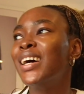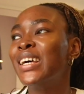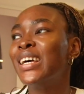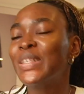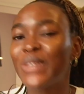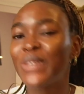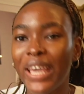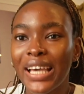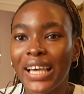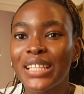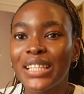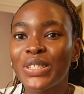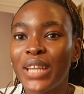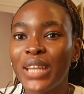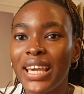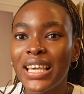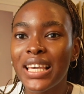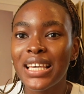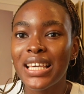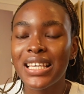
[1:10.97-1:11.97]
So yeah,
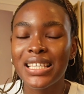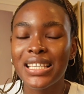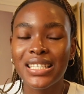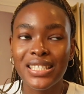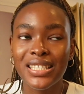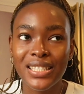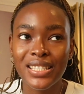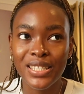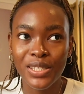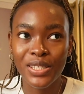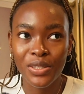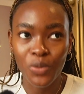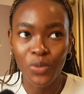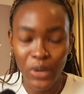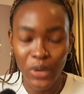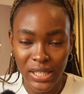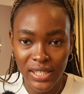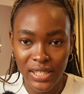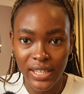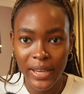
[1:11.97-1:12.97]
today is
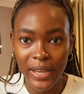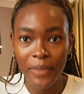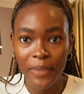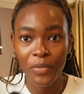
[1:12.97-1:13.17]
Wednesday.